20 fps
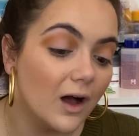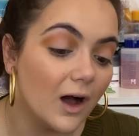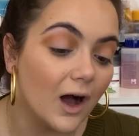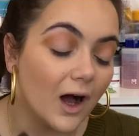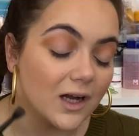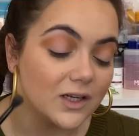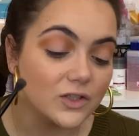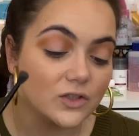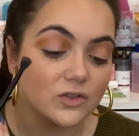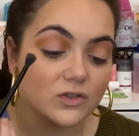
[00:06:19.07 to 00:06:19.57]

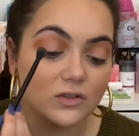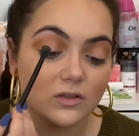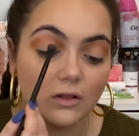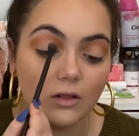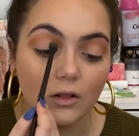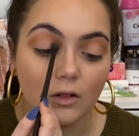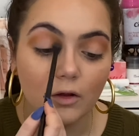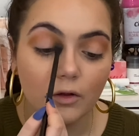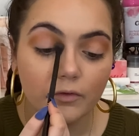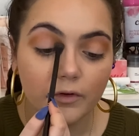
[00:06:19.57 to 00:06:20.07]
I just
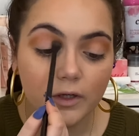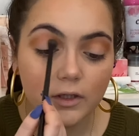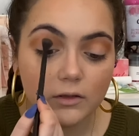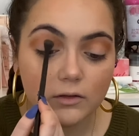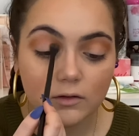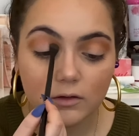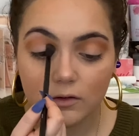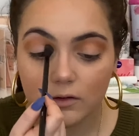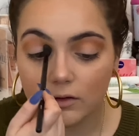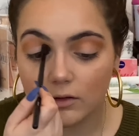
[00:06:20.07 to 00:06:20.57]
love
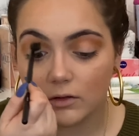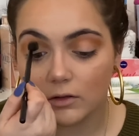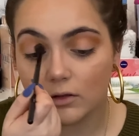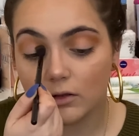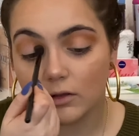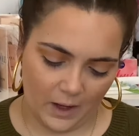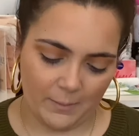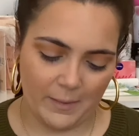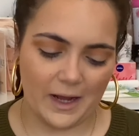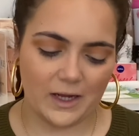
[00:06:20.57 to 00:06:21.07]
it.
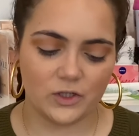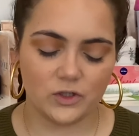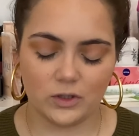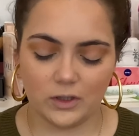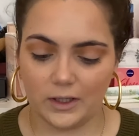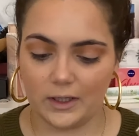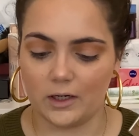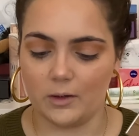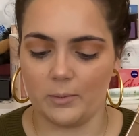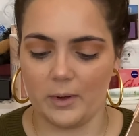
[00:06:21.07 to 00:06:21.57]
I'm actually
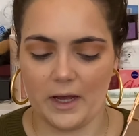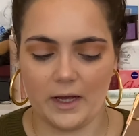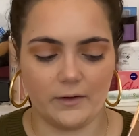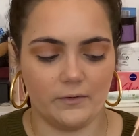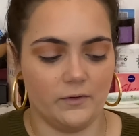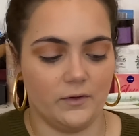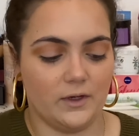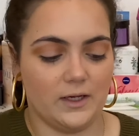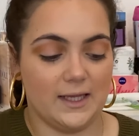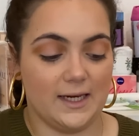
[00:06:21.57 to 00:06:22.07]
gonna
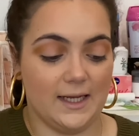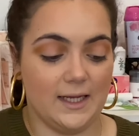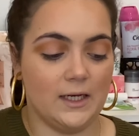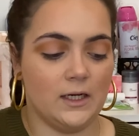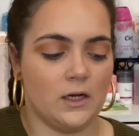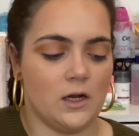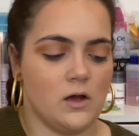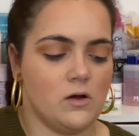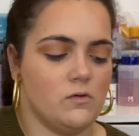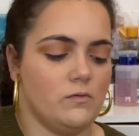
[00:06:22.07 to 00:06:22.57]
pack the
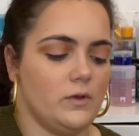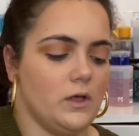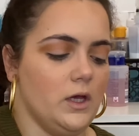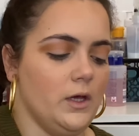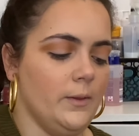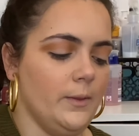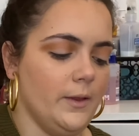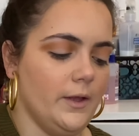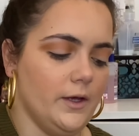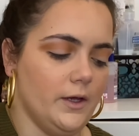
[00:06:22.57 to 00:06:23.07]
green now,
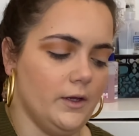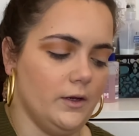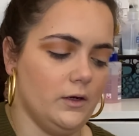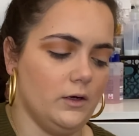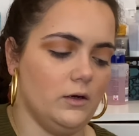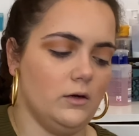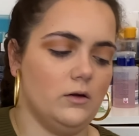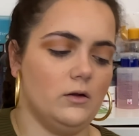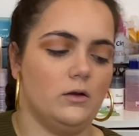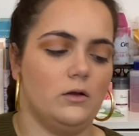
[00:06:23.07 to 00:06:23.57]
and
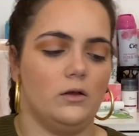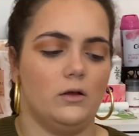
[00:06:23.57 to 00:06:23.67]
then